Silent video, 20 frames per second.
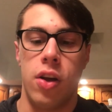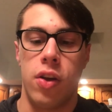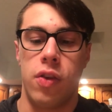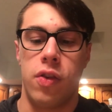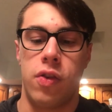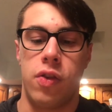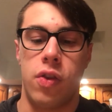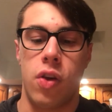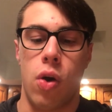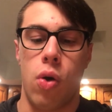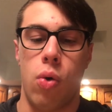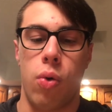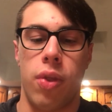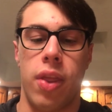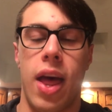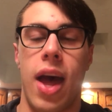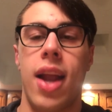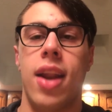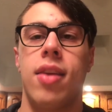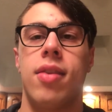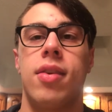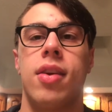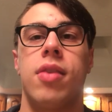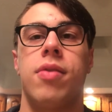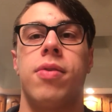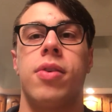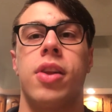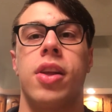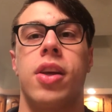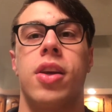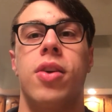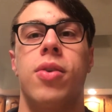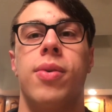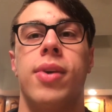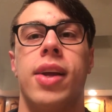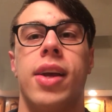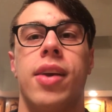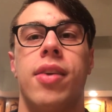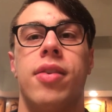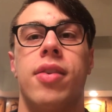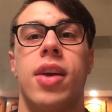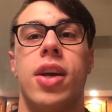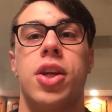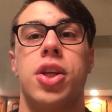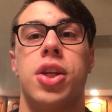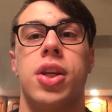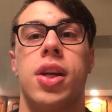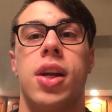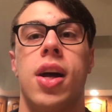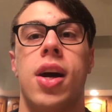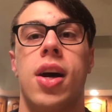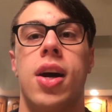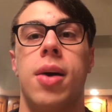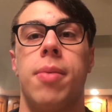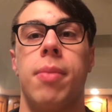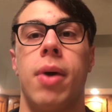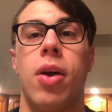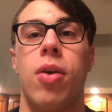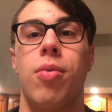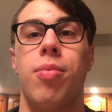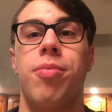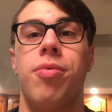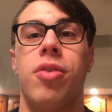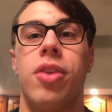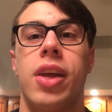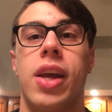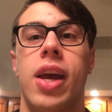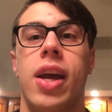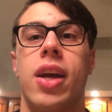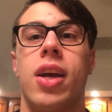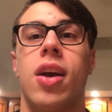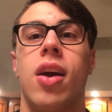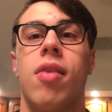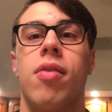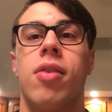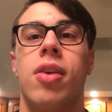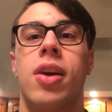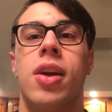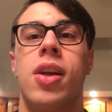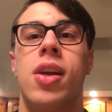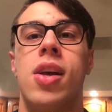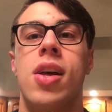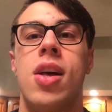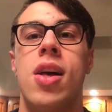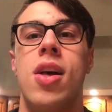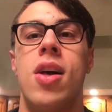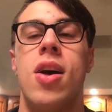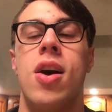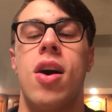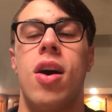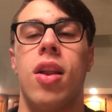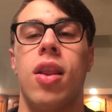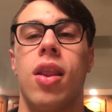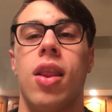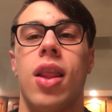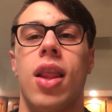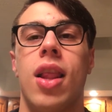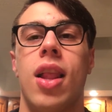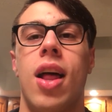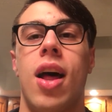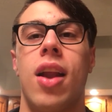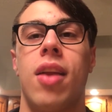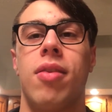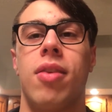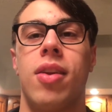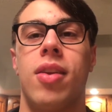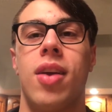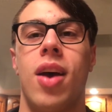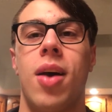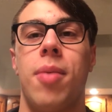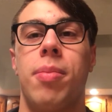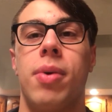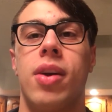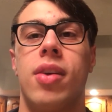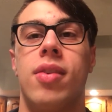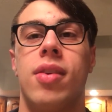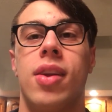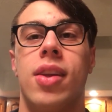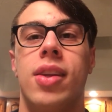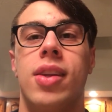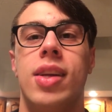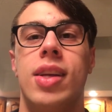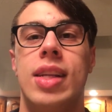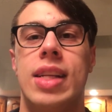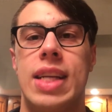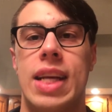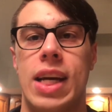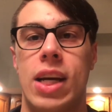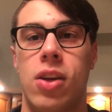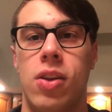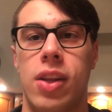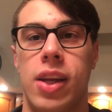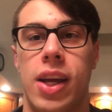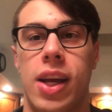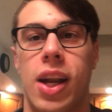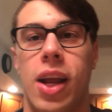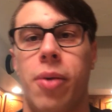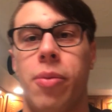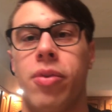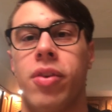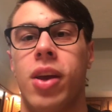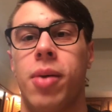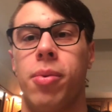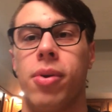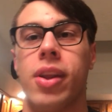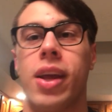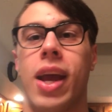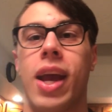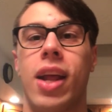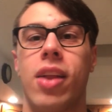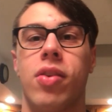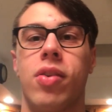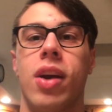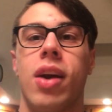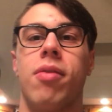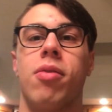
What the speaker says: So that is it for the Q&A session. Hopefully I covered a lot of the topics in detail, and I was able to answer